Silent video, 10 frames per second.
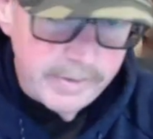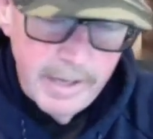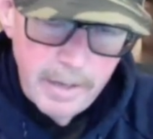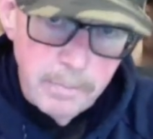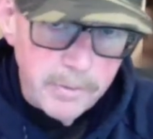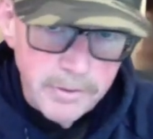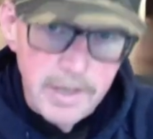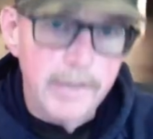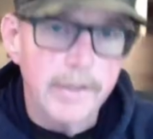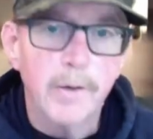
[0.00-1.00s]

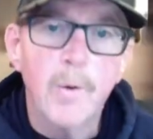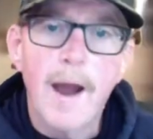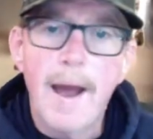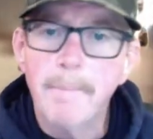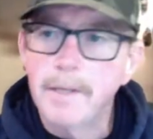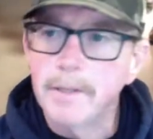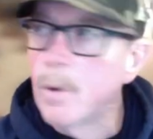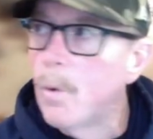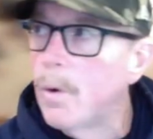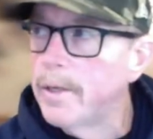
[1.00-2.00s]
10% of the crap that's
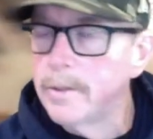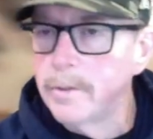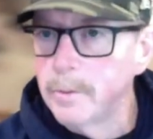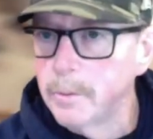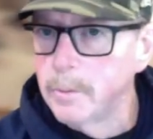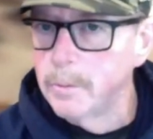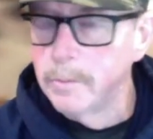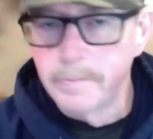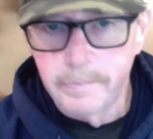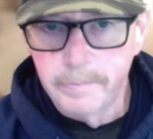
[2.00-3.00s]
going to
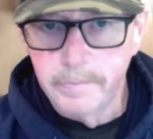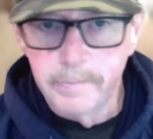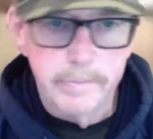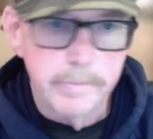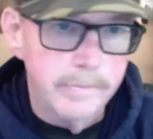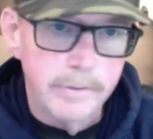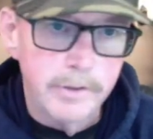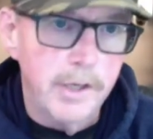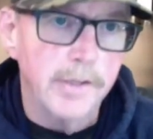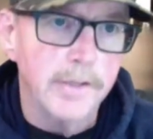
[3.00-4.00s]

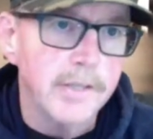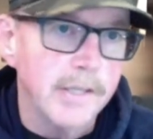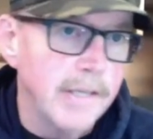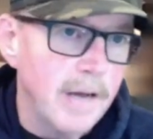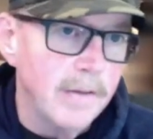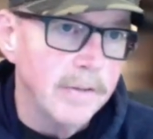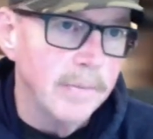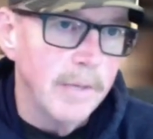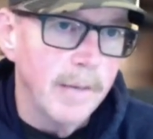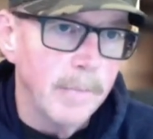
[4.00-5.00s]
shut this thing down
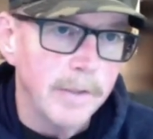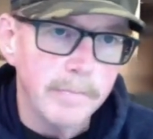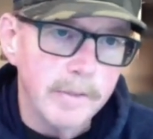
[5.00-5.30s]
today.